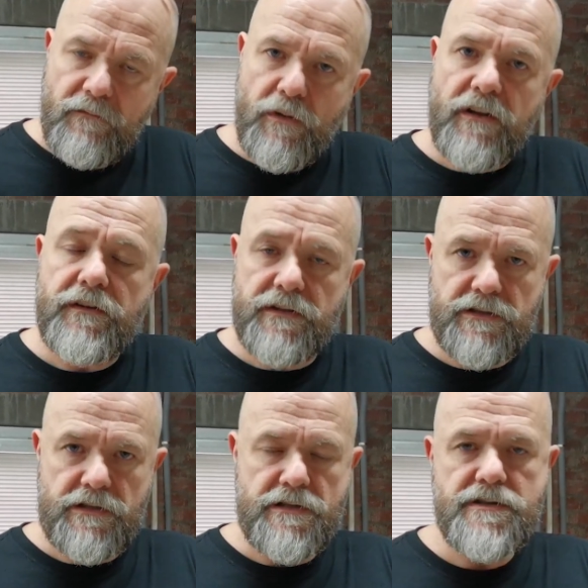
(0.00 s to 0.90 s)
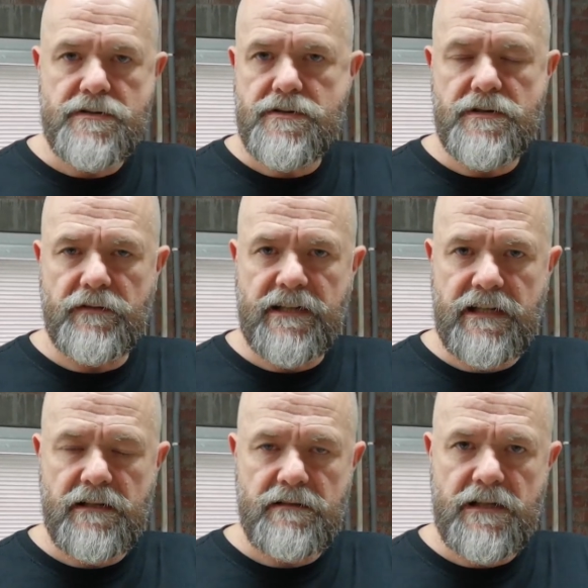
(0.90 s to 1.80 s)
rather than use sort of
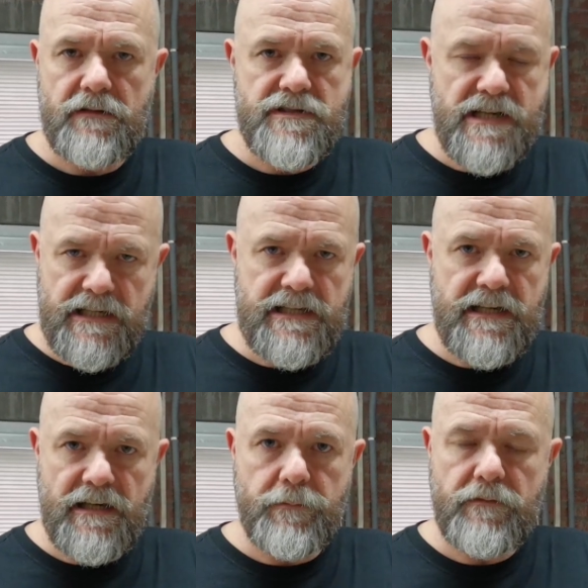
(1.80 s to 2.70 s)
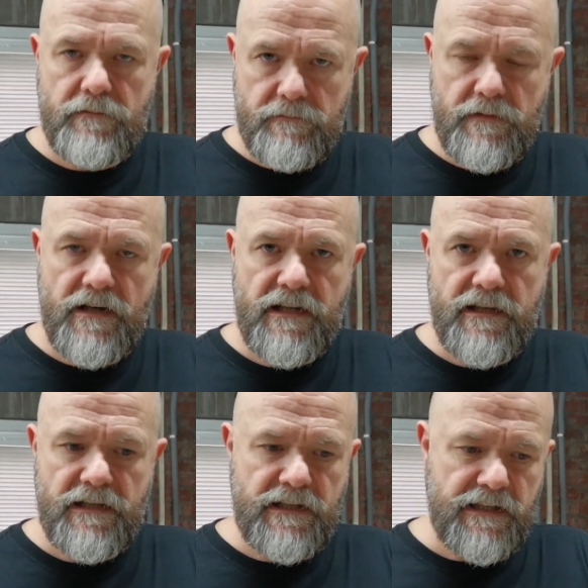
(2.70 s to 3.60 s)
like, you know, sticky tape or
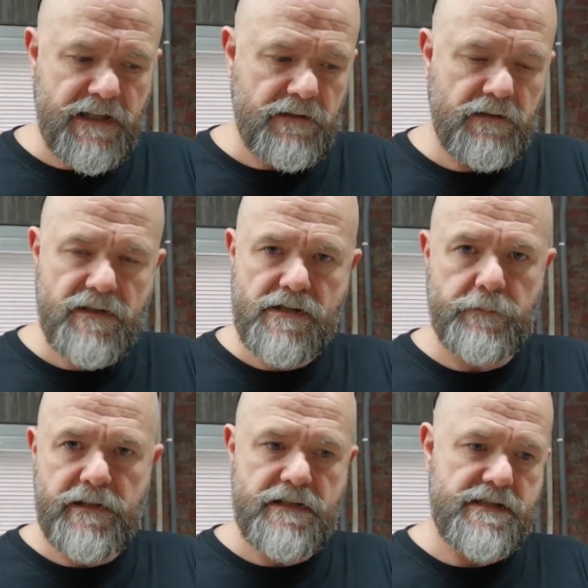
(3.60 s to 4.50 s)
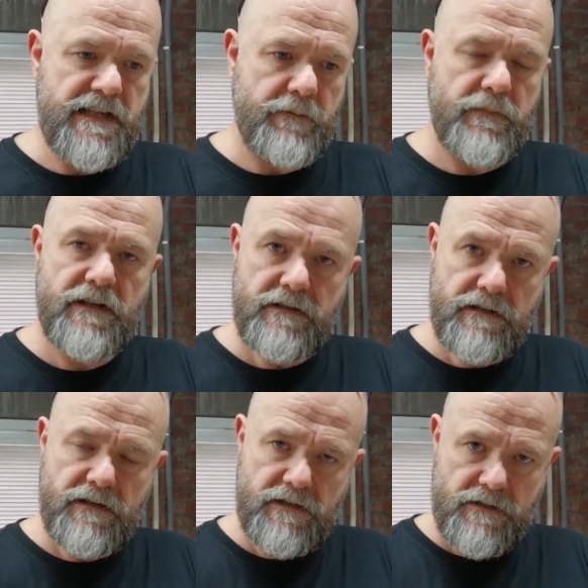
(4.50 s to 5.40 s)
anything like that, because it'll be the same
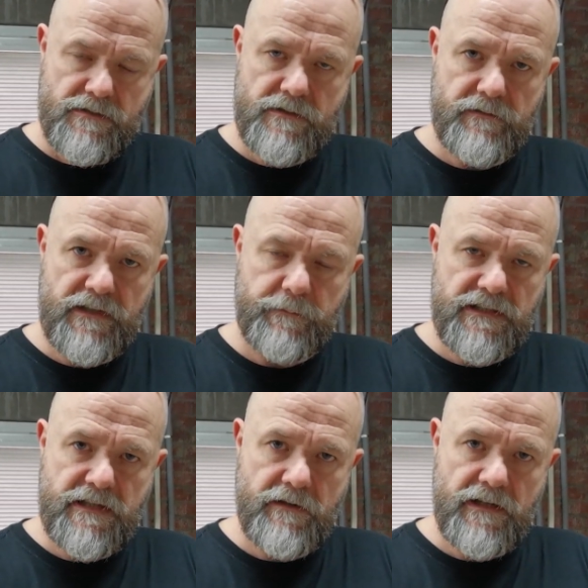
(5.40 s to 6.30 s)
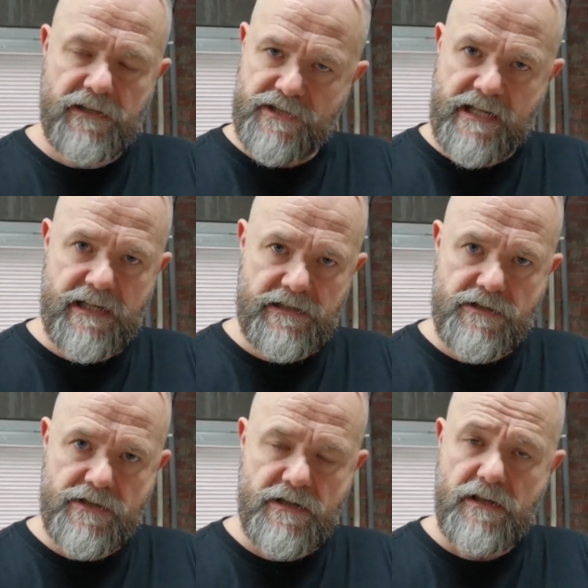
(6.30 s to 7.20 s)
sort of like material as the
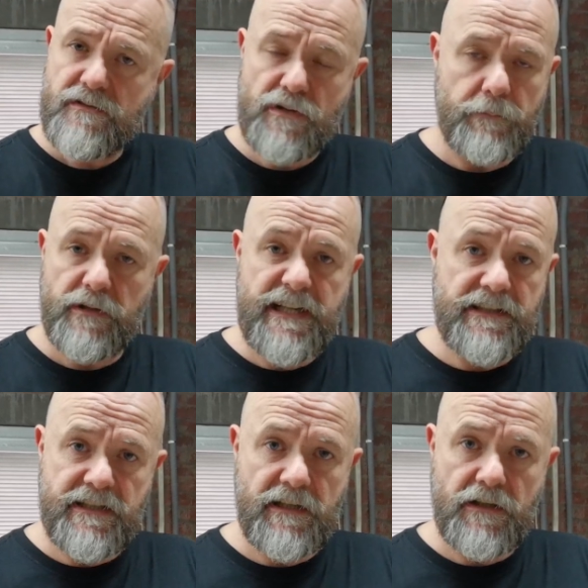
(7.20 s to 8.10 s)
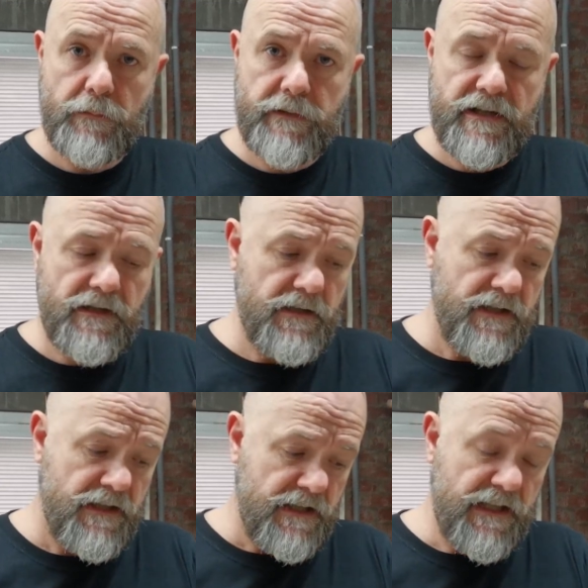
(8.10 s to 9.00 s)
hinge. So it'll blend in a lot better,
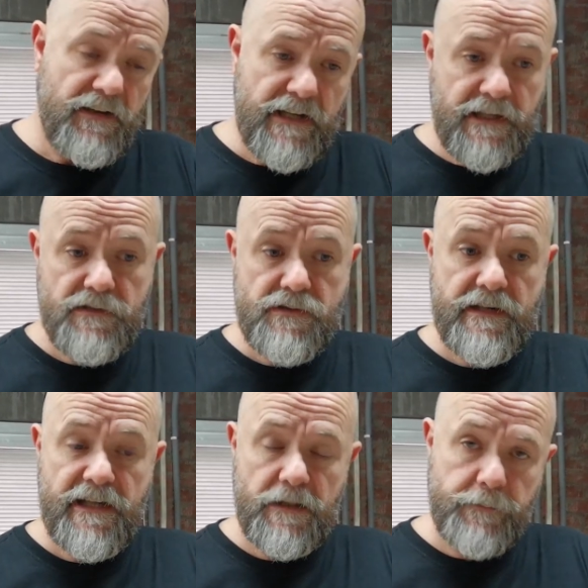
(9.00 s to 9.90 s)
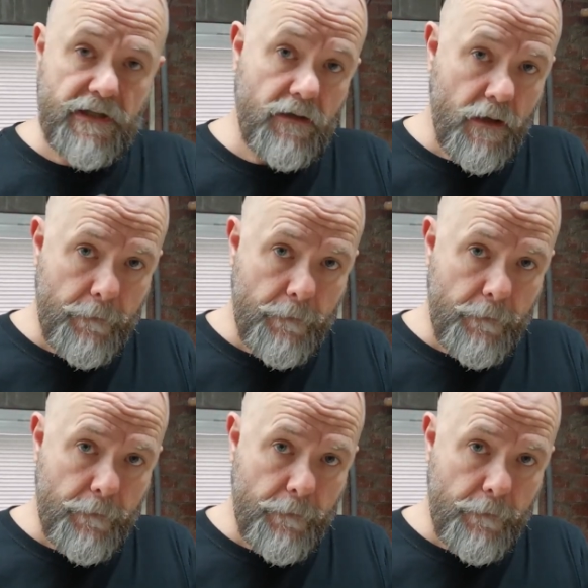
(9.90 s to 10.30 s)
and that'll sort of help you